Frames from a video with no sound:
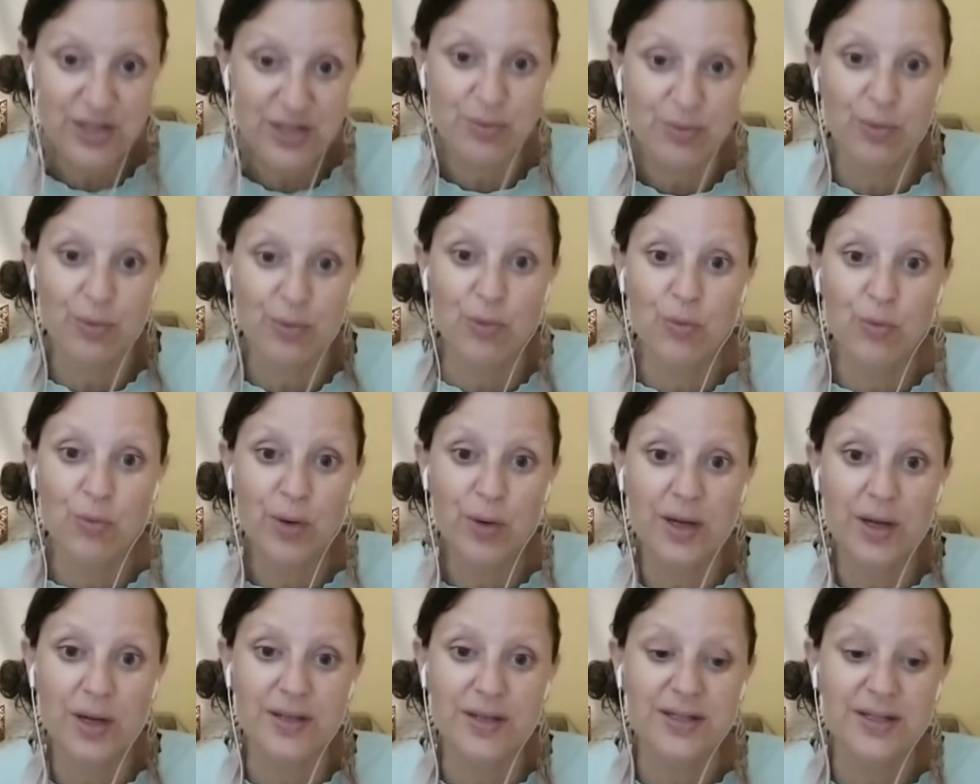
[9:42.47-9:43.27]

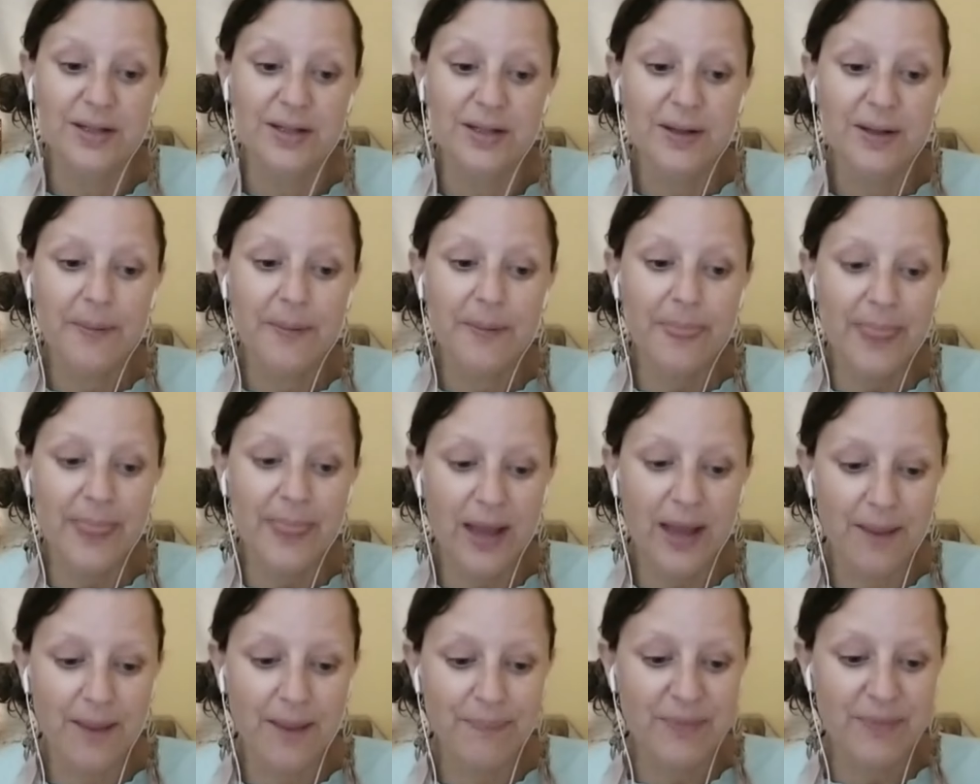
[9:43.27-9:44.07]
word.
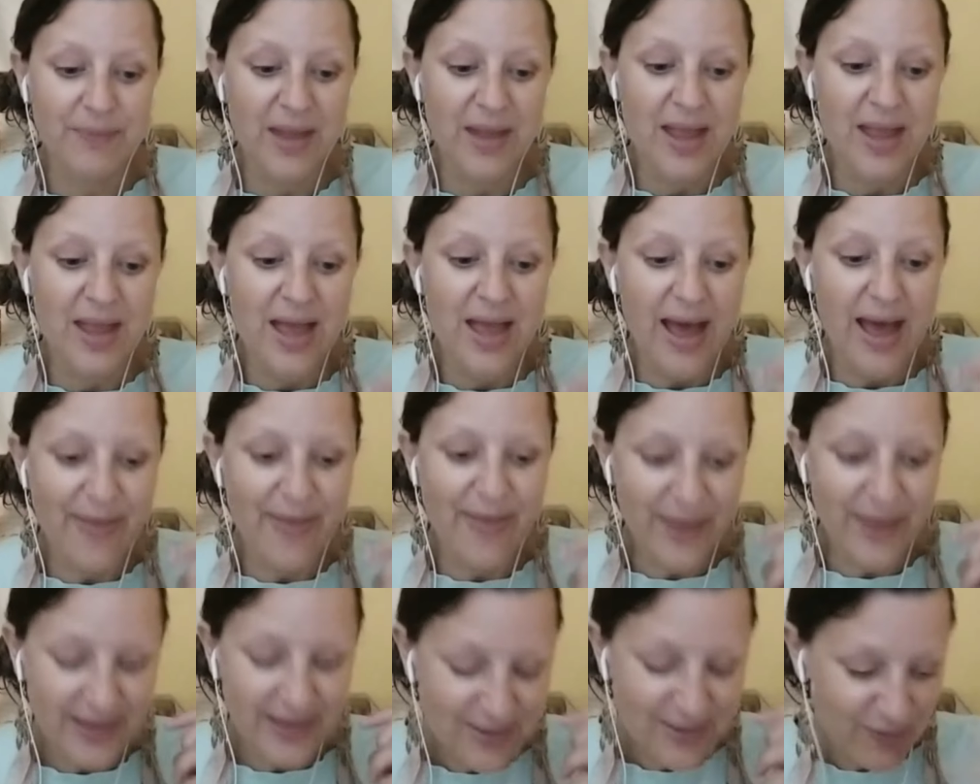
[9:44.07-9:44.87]
And
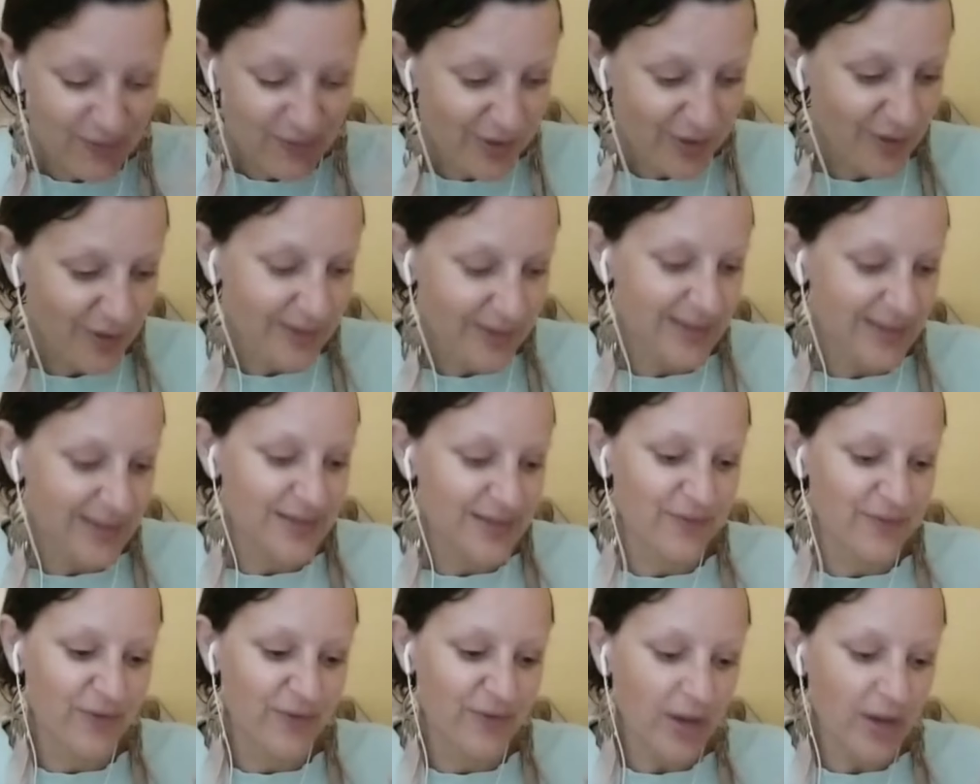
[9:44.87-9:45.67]
that is regardless
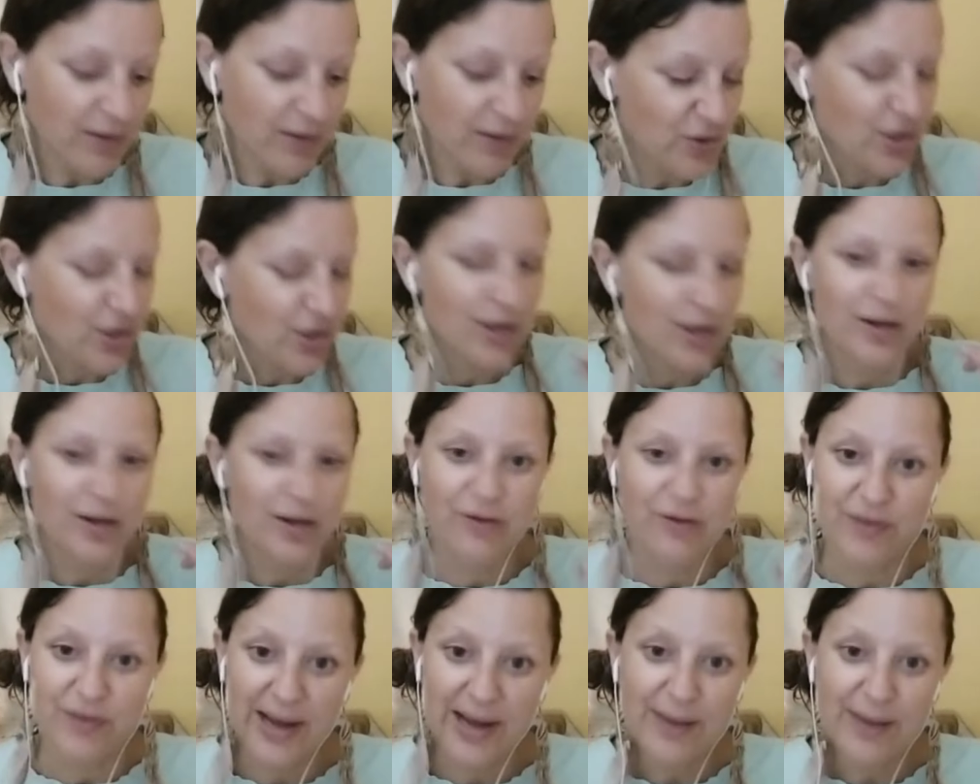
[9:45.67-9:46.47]
of culture, of
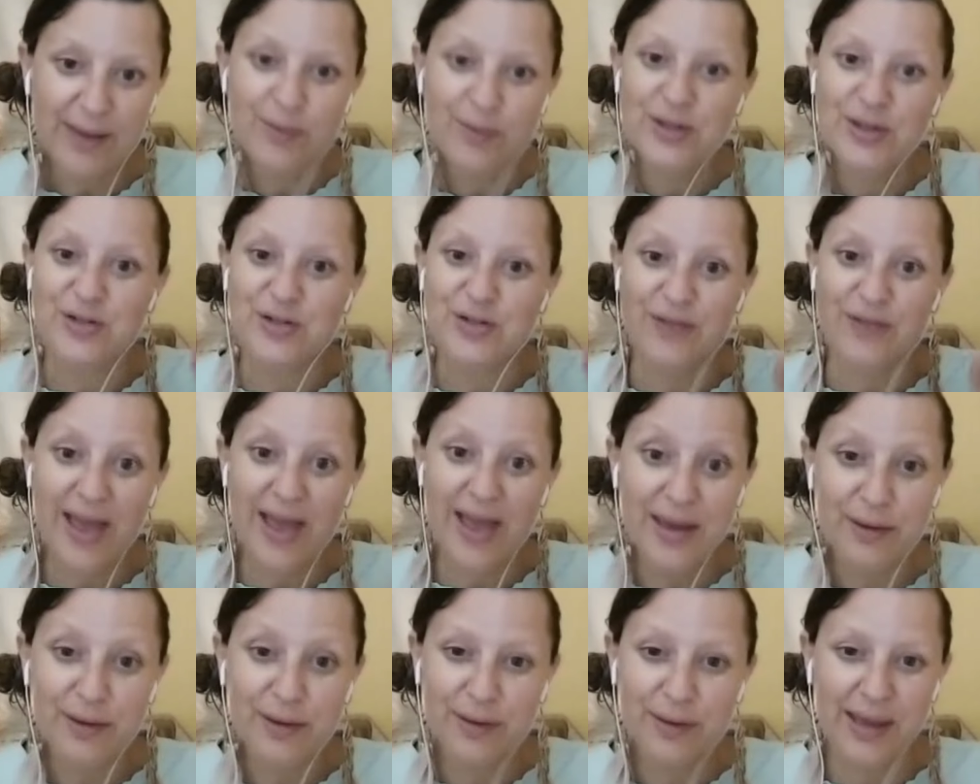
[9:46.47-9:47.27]
language, of
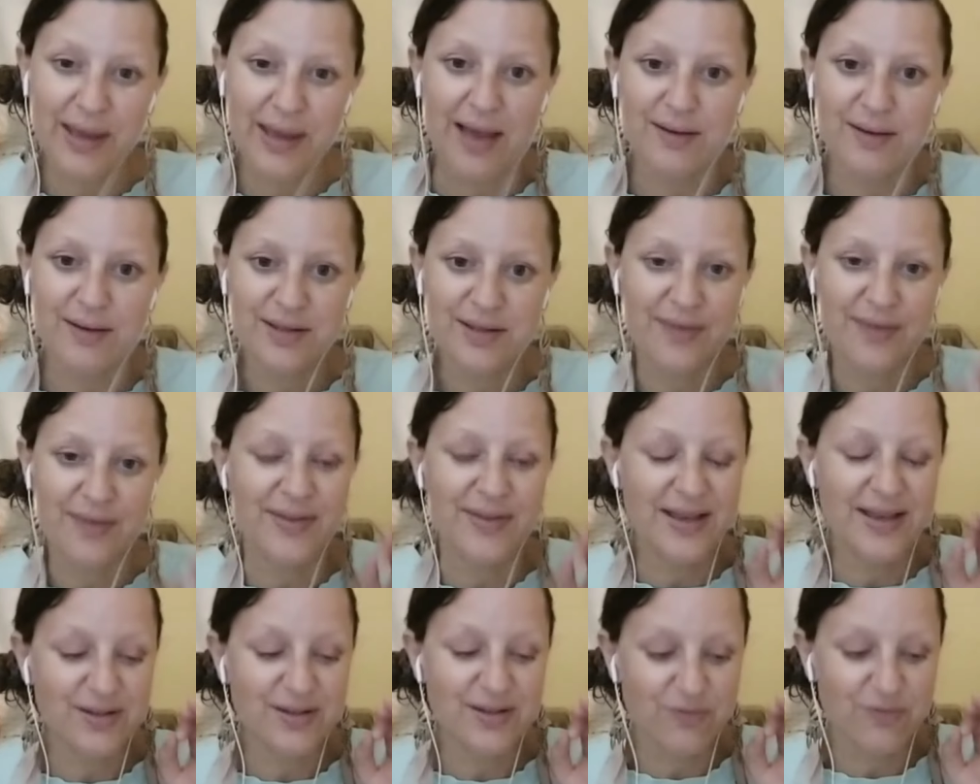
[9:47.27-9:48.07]
anything else. And
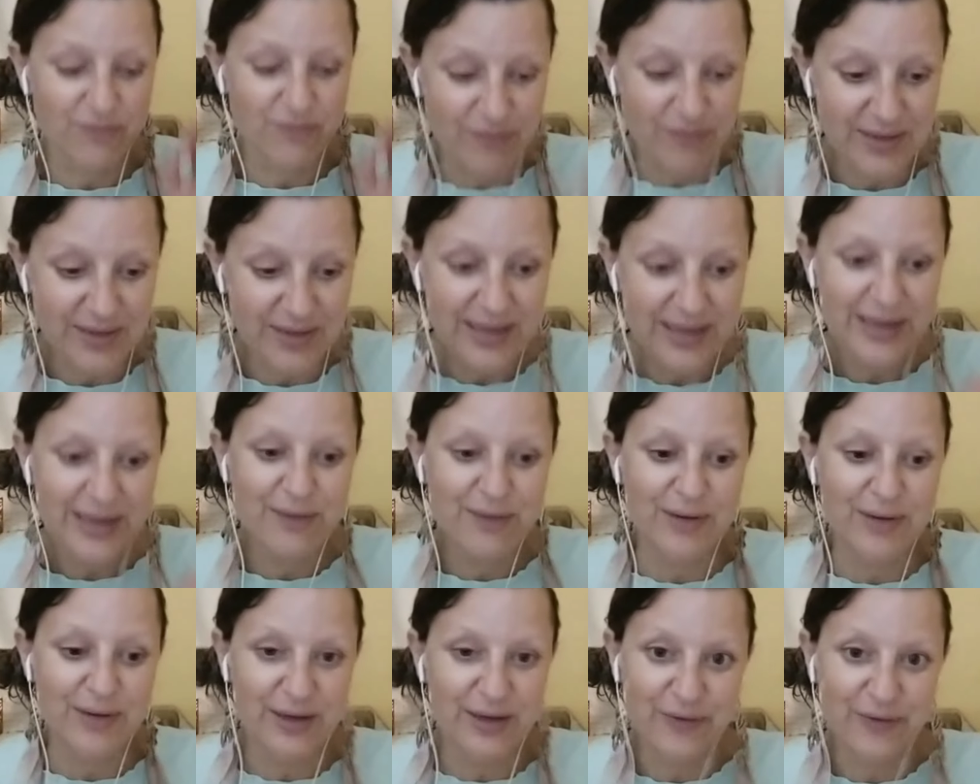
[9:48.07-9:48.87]
that's really,
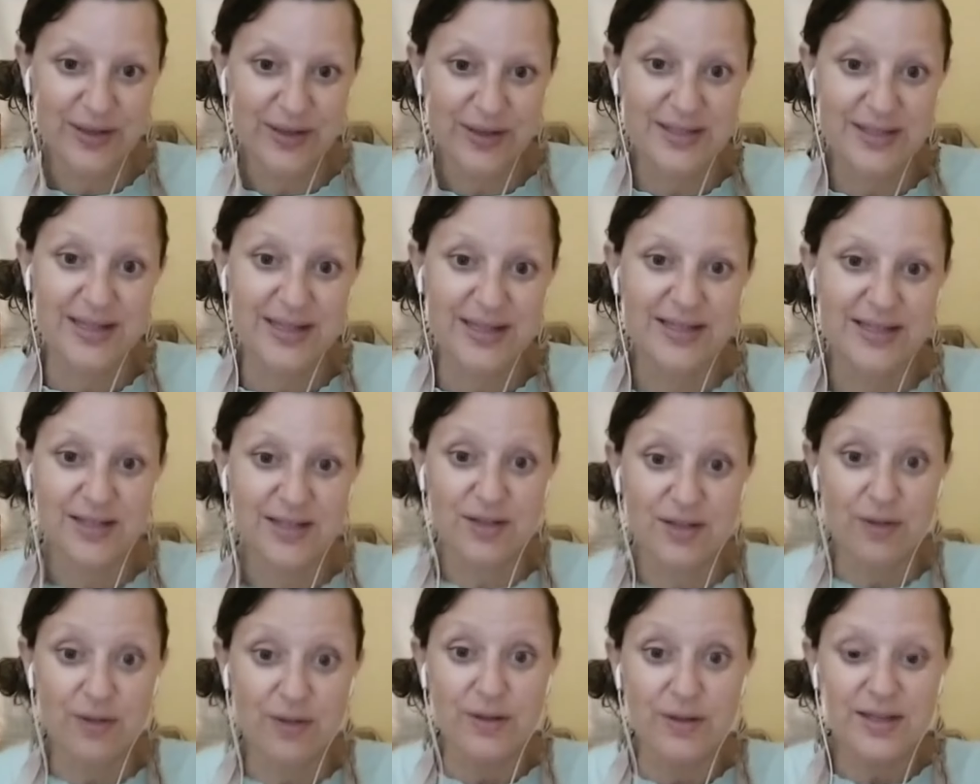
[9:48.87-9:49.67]
really fascinating. So
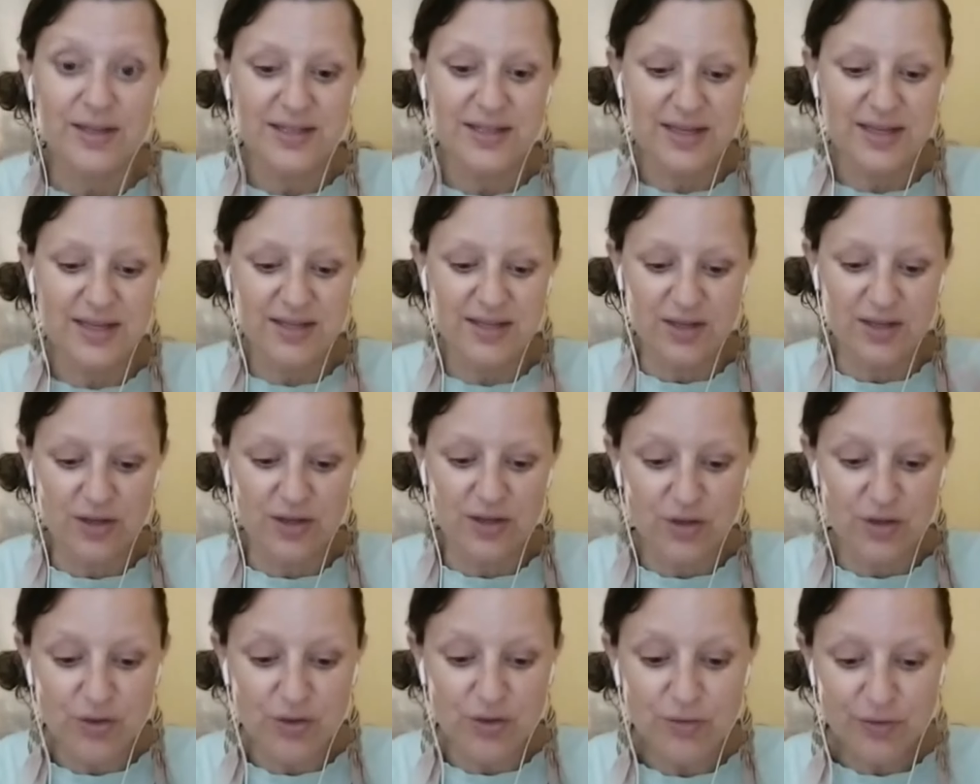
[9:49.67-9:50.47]
this is a
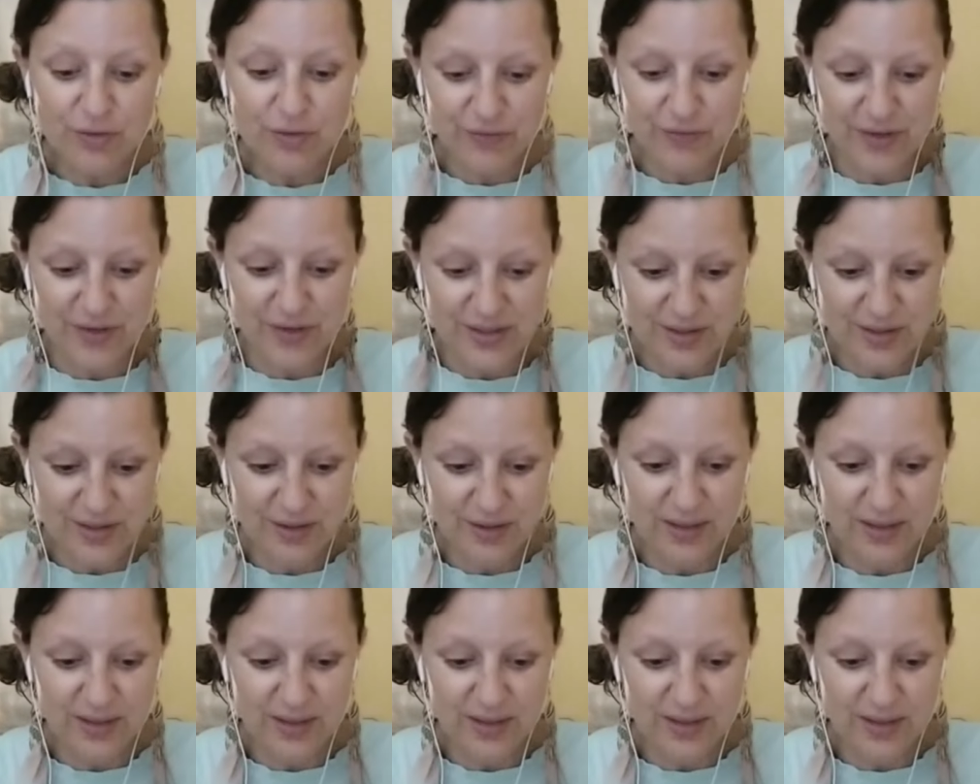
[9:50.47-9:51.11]
universal,